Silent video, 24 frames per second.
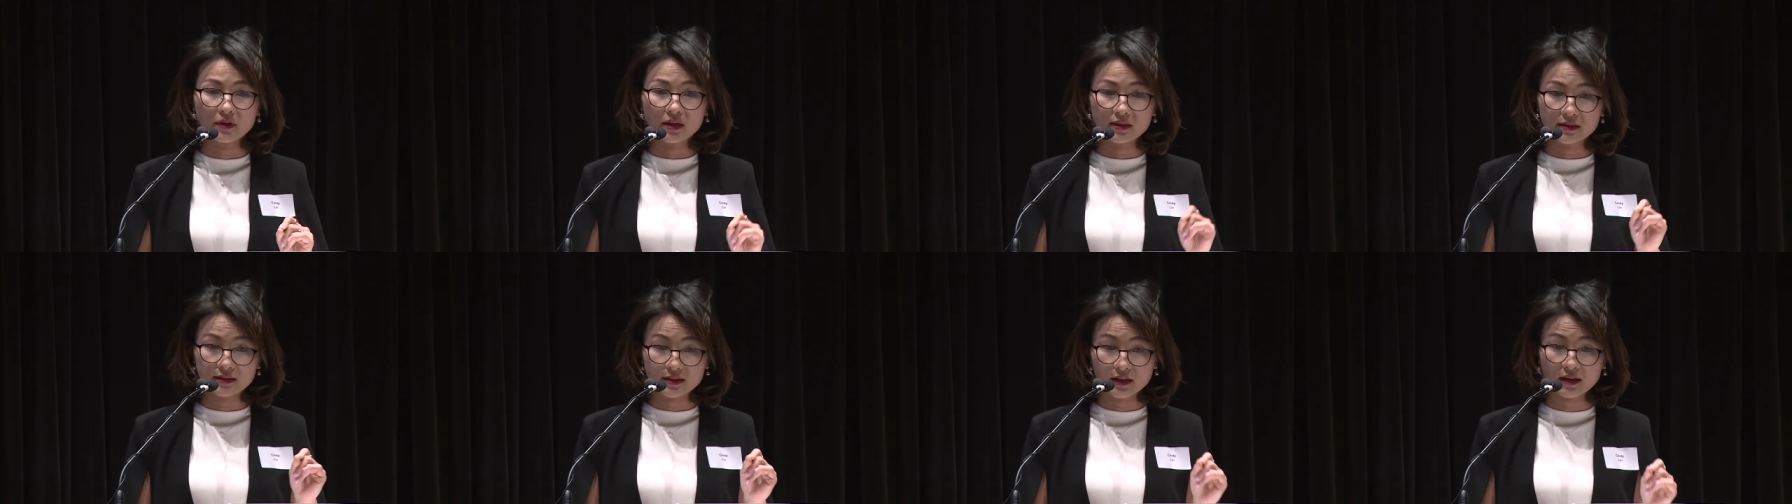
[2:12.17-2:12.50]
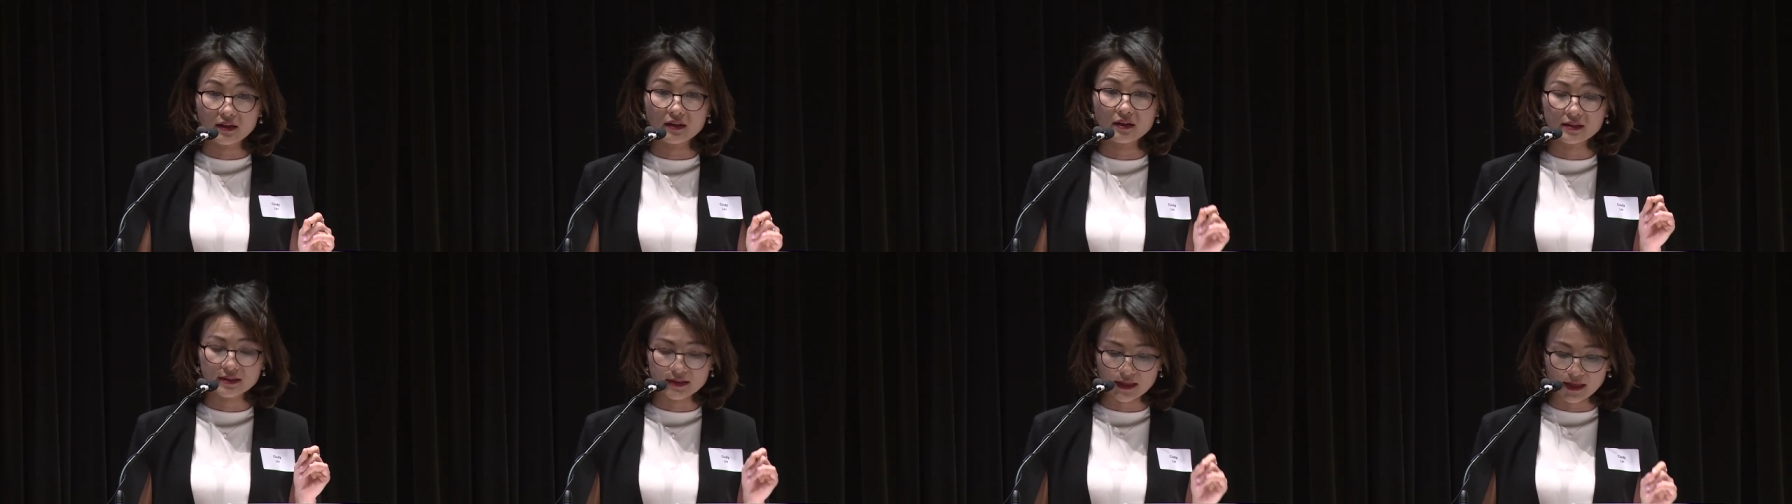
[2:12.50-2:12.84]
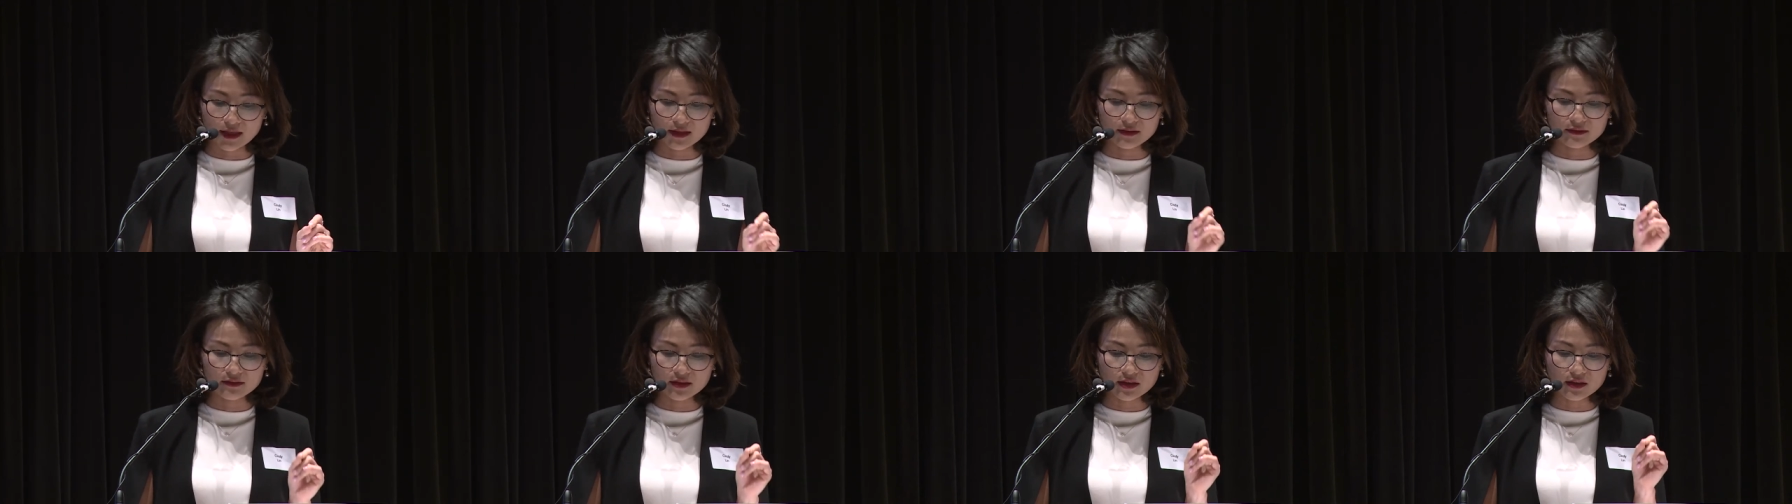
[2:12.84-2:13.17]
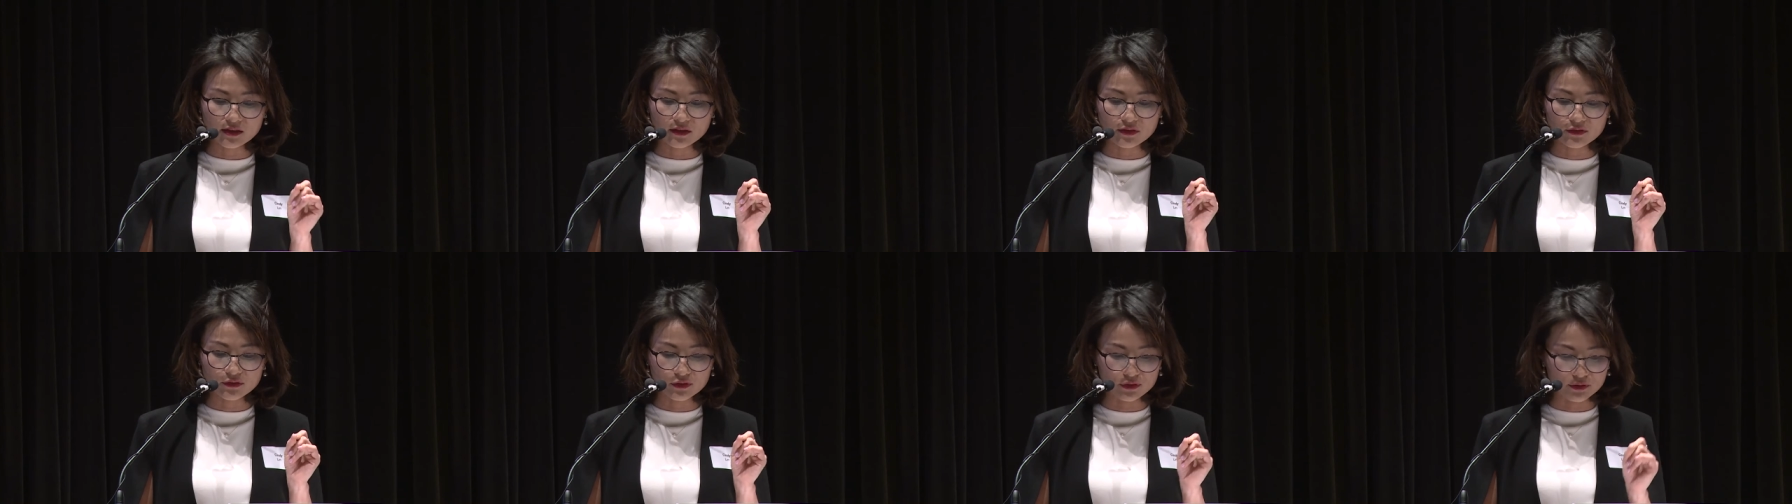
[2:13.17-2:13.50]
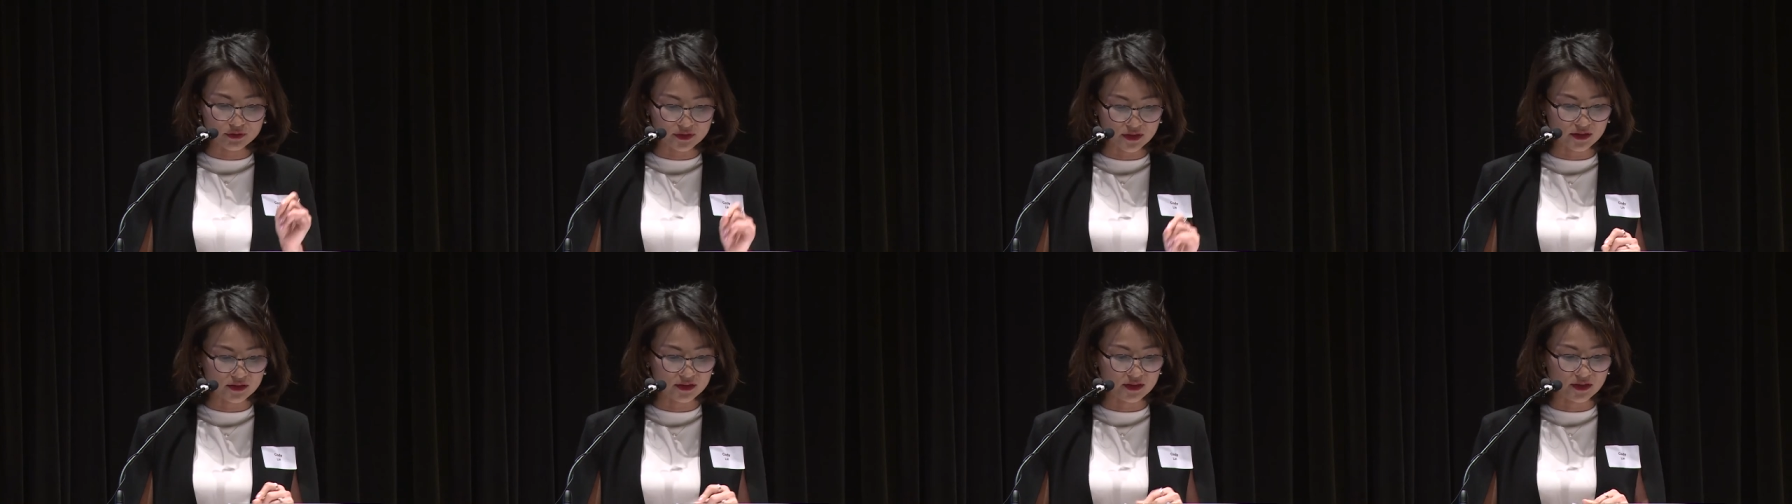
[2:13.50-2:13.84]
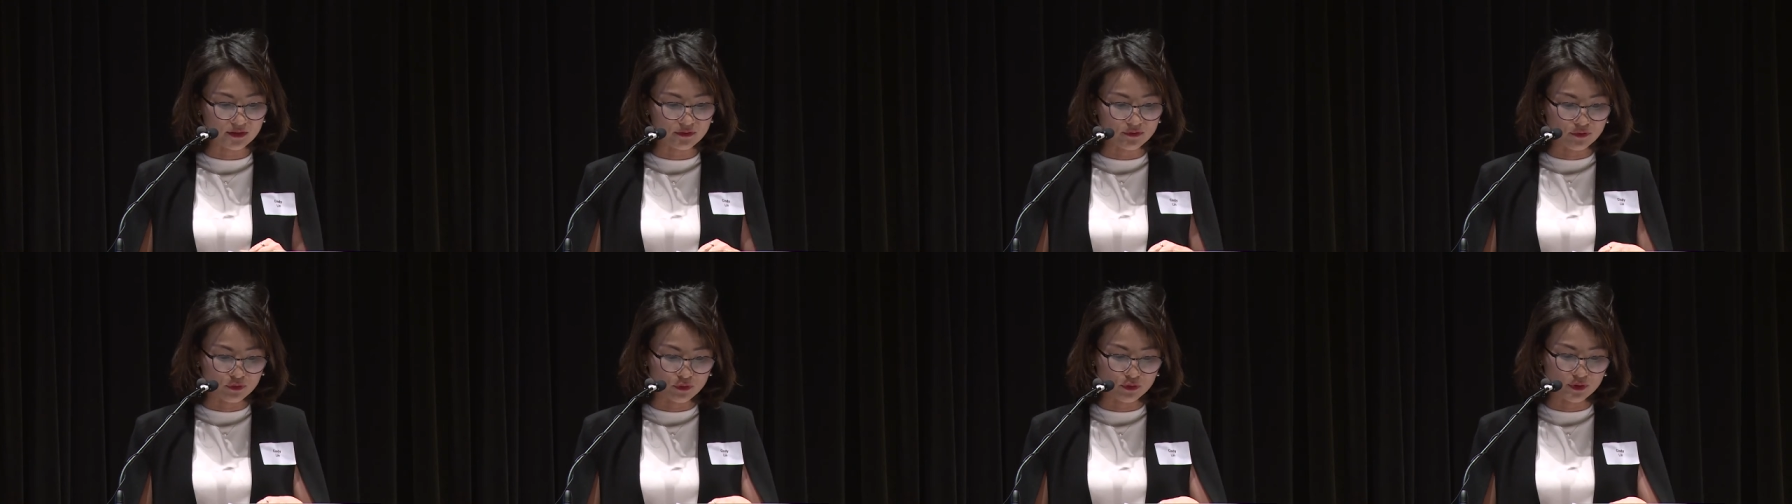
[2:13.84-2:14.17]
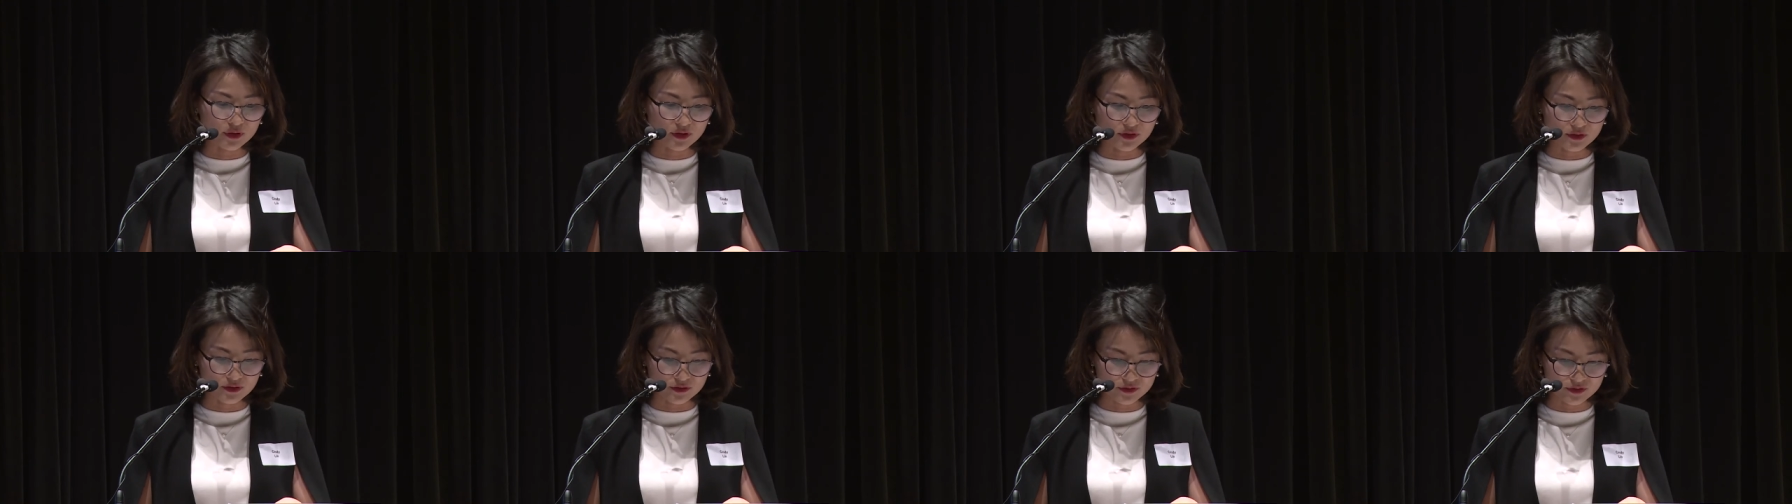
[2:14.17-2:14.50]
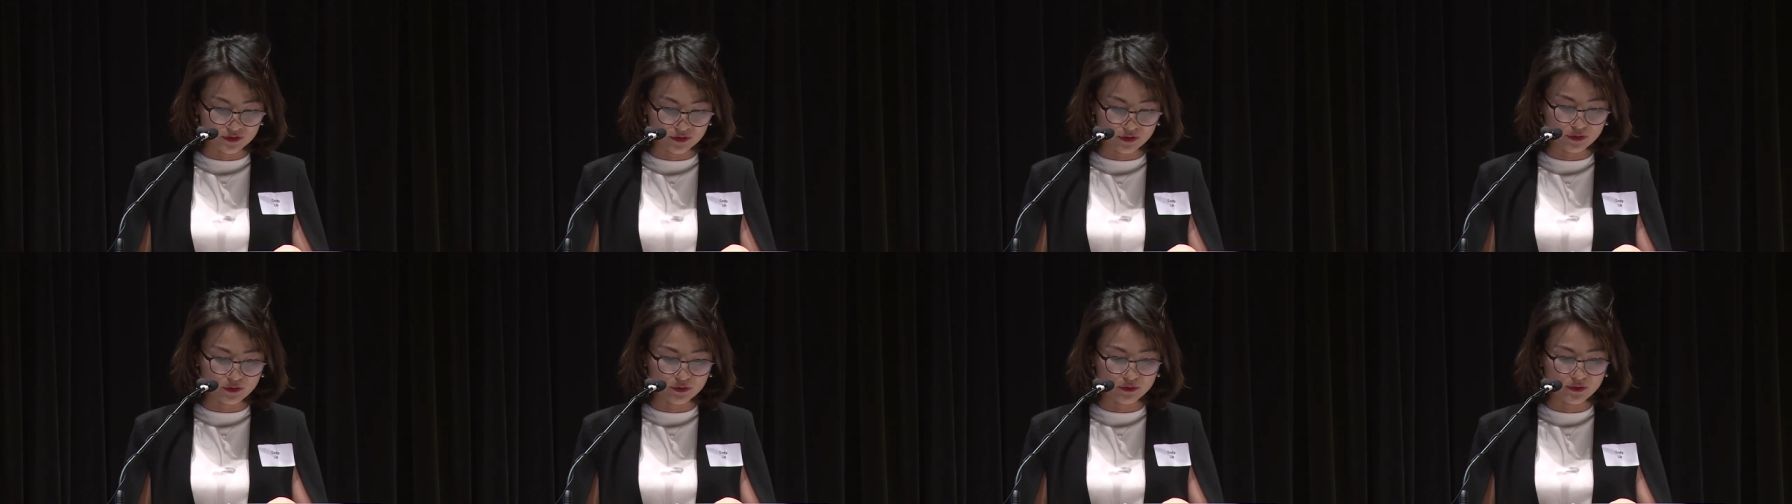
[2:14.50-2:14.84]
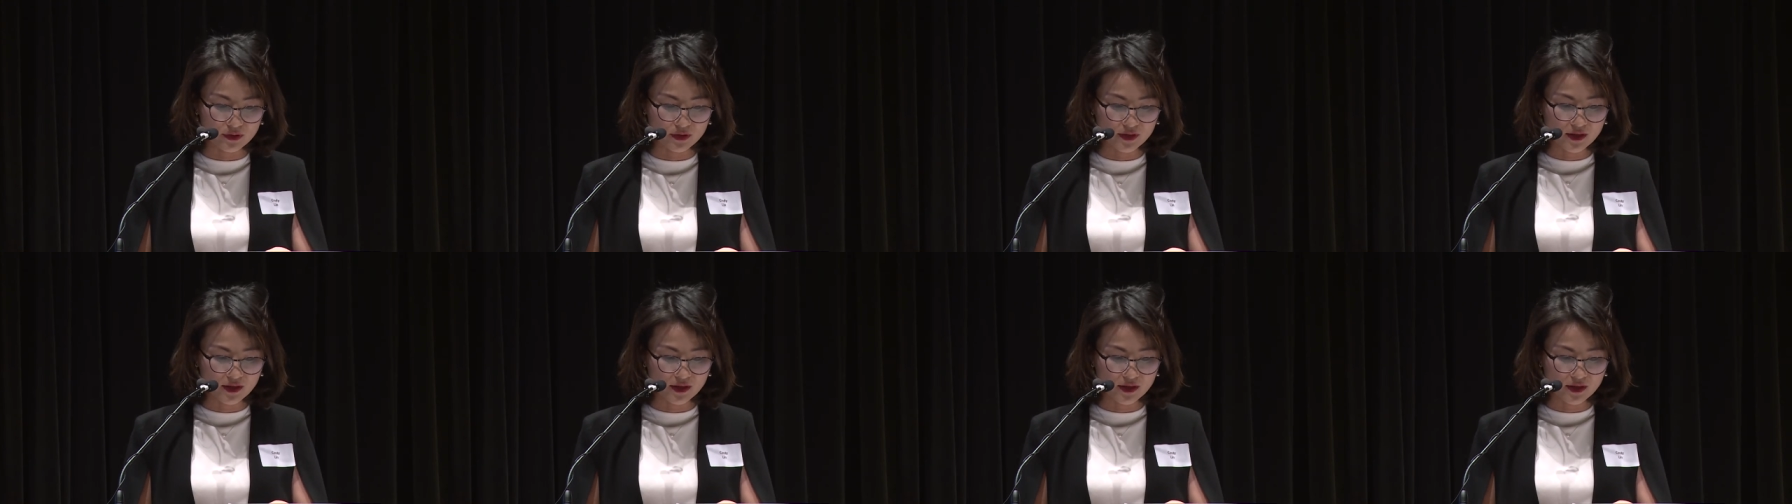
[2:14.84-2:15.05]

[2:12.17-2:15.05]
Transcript: as young as 18 to 64 years old.